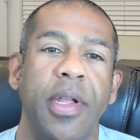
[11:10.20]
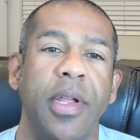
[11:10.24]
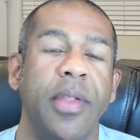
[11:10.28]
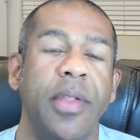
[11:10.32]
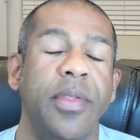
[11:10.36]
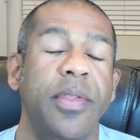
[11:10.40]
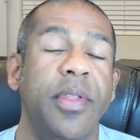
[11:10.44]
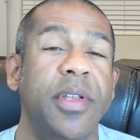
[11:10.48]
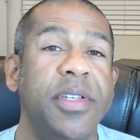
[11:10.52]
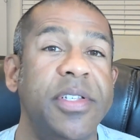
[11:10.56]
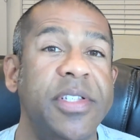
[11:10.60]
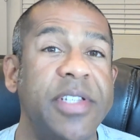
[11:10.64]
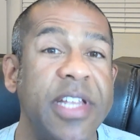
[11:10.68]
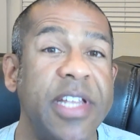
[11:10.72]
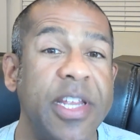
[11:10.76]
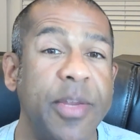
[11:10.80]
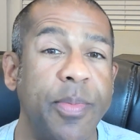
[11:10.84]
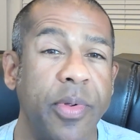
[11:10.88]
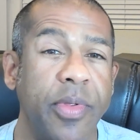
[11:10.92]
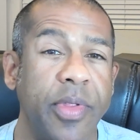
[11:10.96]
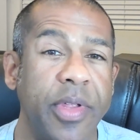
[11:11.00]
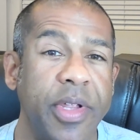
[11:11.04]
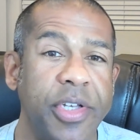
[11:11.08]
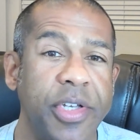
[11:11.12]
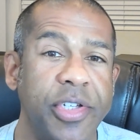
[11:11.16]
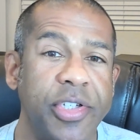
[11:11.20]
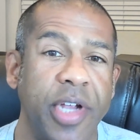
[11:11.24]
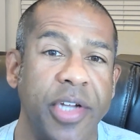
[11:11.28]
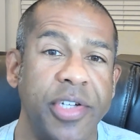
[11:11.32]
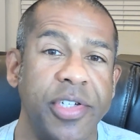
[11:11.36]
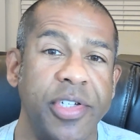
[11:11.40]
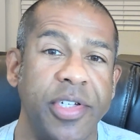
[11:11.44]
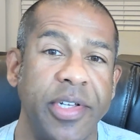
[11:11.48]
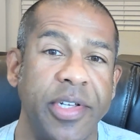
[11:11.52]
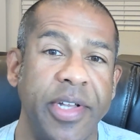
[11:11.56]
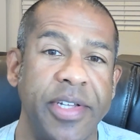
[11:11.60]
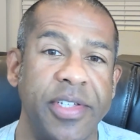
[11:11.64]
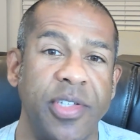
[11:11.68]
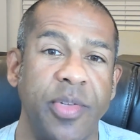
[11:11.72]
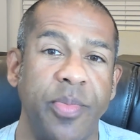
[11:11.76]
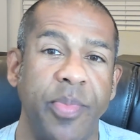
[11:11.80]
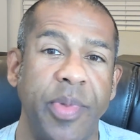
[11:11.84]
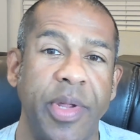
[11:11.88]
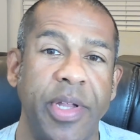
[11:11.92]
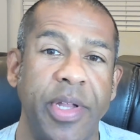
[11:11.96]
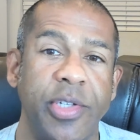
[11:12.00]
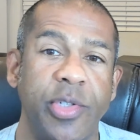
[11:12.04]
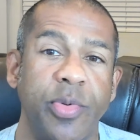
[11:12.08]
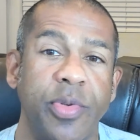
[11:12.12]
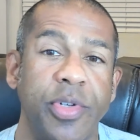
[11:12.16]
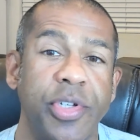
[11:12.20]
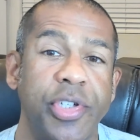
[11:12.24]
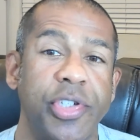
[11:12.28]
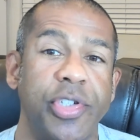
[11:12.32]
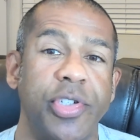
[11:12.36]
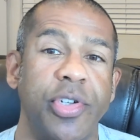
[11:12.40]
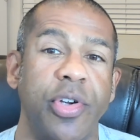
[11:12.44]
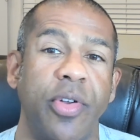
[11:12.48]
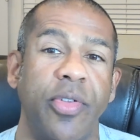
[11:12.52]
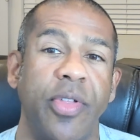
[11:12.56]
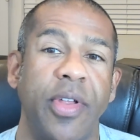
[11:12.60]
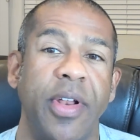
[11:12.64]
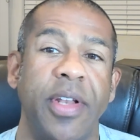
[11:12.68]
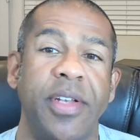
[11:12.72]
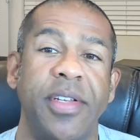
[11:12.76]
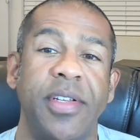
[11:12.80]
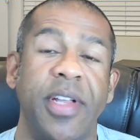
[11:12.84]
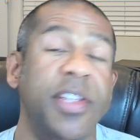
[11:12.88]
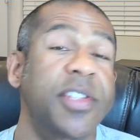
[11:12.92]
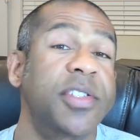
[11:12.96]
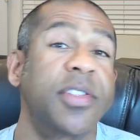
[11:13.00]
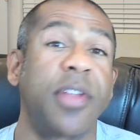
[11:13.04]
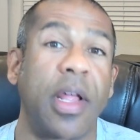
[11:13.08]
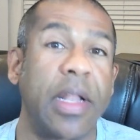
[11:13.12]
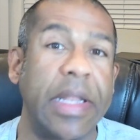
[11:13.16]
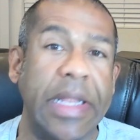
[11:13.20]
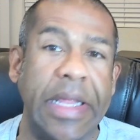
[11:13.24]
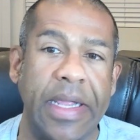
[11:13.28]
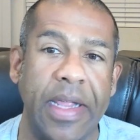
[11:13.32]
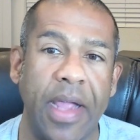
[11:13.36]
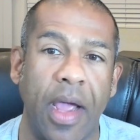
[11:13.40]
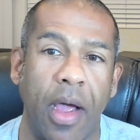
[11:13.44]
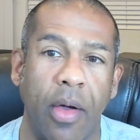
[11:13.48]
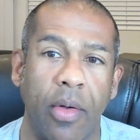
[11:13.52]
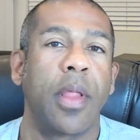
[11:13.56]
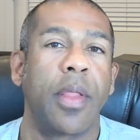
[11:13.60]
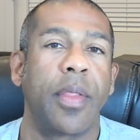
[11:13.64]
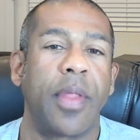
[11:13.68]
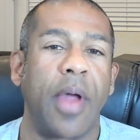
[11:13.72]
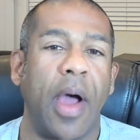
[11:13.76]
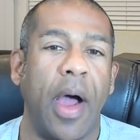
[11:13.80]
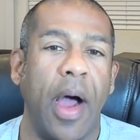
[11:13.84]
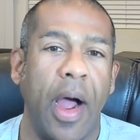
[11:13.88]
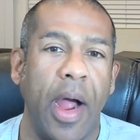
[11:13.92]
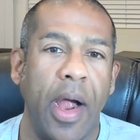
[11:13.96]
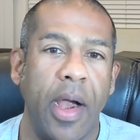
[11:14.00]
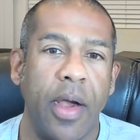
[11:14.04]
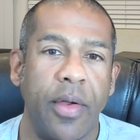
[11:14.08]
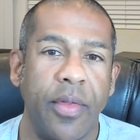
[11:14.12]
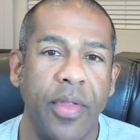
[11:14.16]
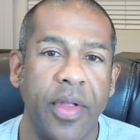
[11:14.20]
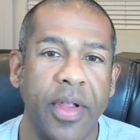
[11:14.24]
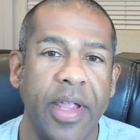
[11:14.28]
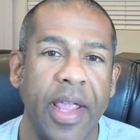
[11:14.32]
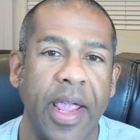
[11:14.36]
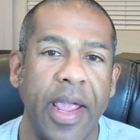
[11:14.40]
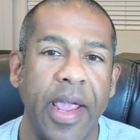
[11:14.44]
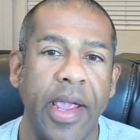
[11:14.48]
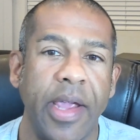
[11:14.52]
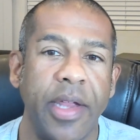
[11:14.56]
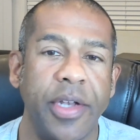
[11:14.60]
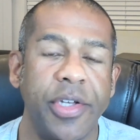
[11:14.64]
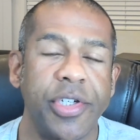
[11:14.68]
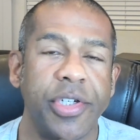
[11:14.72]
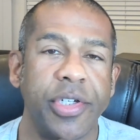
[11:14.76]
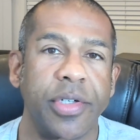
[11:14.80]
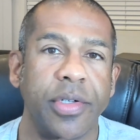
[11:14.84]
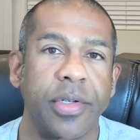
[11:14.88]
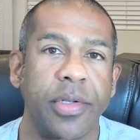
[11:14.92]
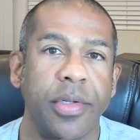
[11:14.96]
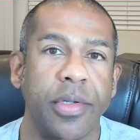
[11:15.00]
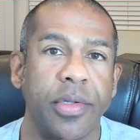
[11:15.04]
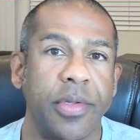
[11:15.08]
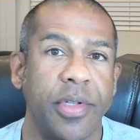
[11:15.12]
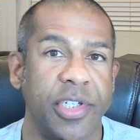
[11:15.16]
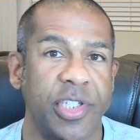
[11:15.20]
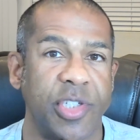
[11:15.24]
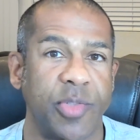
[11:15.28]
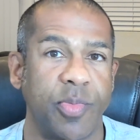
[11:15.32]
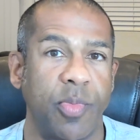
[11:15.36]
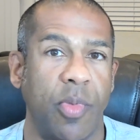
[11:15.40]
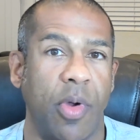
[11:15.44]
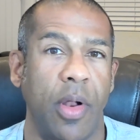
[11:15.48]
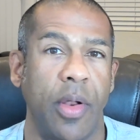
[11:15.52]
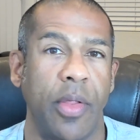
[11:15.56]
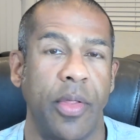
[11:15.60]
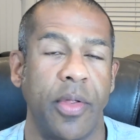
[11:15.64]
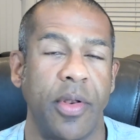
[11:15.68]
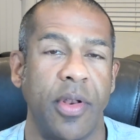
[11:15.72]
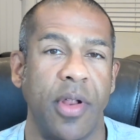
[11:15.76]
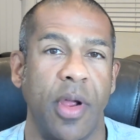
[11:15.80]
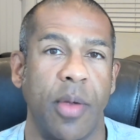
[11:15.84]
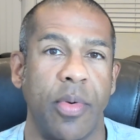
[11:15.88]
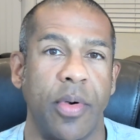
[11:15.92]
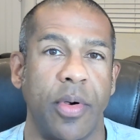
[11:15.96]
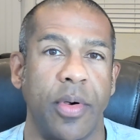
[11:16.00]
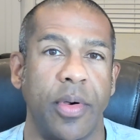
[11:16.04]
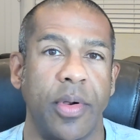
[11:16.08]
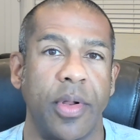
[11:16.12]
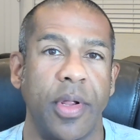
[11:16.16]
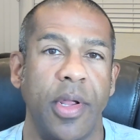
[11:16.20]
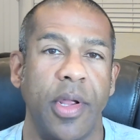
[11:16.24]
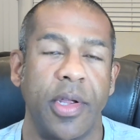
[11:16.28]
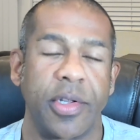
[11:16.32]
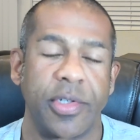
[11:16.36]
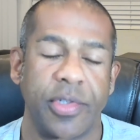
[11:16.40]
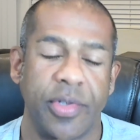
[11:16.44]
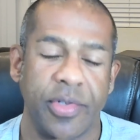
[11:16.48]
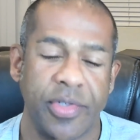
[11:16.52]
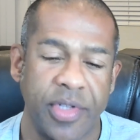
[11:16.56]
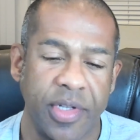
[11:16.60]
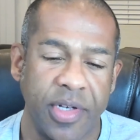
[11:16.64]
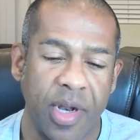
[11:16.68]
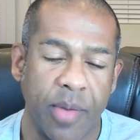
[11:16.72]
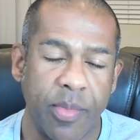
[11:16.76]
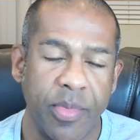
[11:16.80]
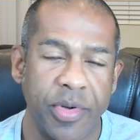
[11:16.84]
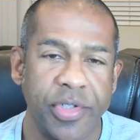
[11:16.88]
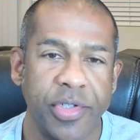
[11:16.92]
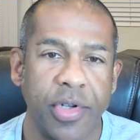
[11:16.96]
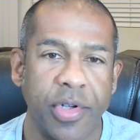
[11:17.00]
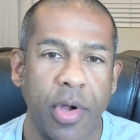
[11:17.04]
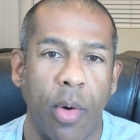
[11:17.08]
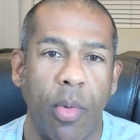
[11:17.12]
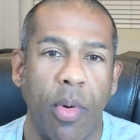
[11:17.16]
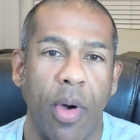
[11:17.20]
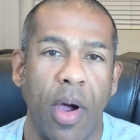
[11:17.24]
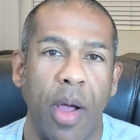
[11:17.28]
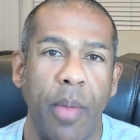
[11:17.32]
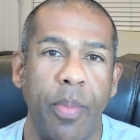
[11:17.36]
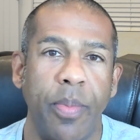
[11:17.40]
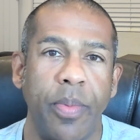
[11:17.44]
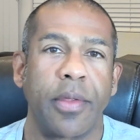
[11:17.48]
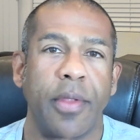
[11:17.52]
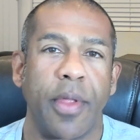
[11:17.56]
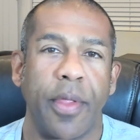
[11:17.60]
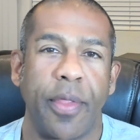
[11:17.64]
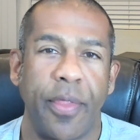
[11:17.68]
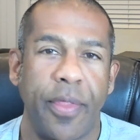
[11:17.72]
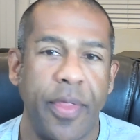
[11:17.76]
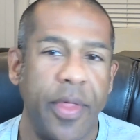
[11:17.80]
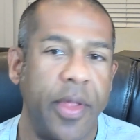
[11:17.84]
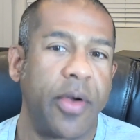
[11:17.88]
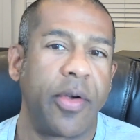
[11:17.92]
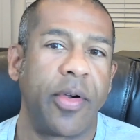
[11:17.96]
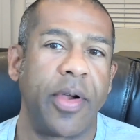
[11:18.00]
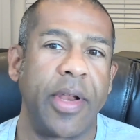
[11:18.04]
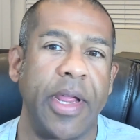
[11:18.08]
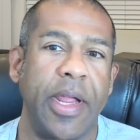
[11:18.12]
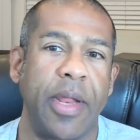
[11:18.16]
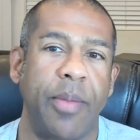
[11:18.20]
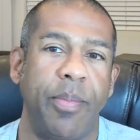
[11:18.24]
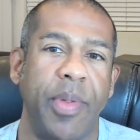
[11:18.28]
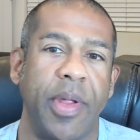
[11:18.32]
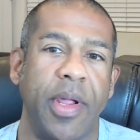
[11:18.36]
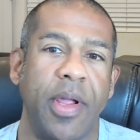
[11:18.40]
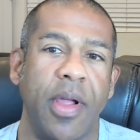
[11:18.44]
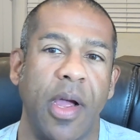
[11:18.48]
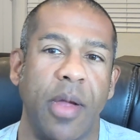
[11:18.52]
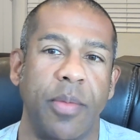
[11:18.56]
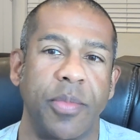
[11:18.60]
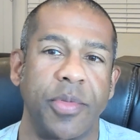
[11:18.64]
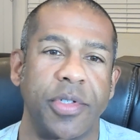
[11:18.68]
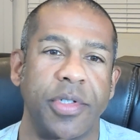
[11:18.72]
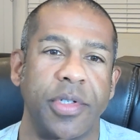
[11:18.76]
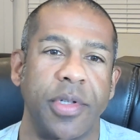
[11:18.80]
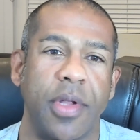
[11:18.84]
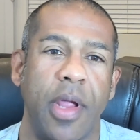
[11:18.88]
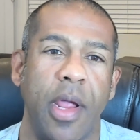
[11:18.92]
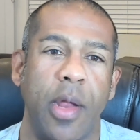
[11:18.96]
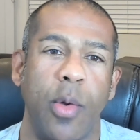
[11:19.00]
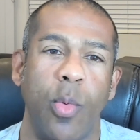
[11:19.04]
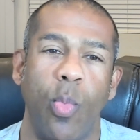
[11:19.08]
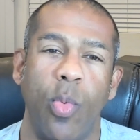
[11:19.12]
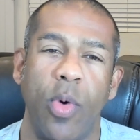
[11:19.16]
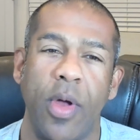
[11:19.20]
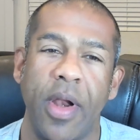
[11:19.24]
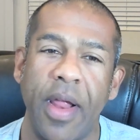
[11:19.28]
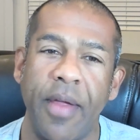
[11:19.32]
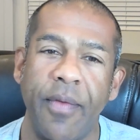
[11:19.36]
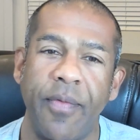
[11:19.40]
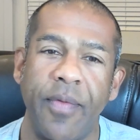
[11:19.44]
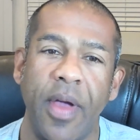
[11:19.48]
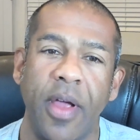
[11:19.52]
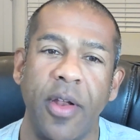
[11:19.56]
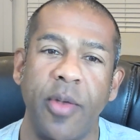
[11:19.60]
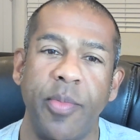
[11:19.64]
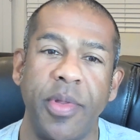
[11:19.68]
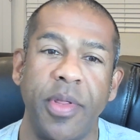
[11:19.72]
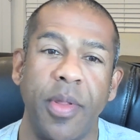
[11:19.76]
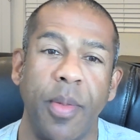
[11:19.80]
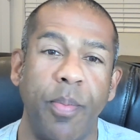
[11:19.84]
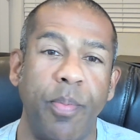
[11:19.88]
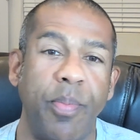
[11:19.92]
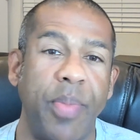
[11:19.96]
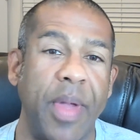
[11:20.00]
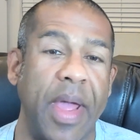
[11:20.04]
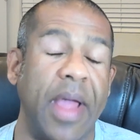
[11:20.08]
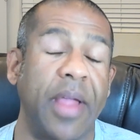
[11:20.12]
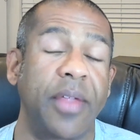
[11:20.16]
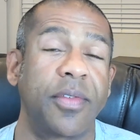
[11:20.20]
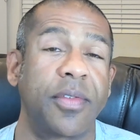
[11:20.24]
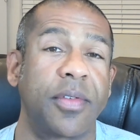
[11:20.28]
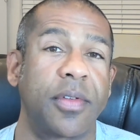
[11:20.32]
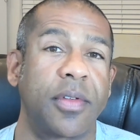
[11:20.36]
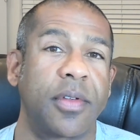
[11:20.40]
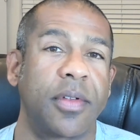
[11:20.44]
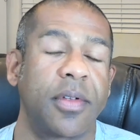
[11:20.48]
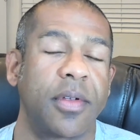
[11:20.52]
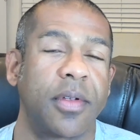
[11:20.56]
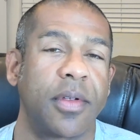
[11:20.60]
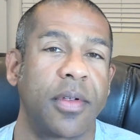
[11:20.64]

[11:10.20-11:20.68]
the deeper the injection needs to be to ensure that it does not leak out. The higher the gauge, the smaller the number. So as the numbers go up, the thinner it becomes. And what I found to be the best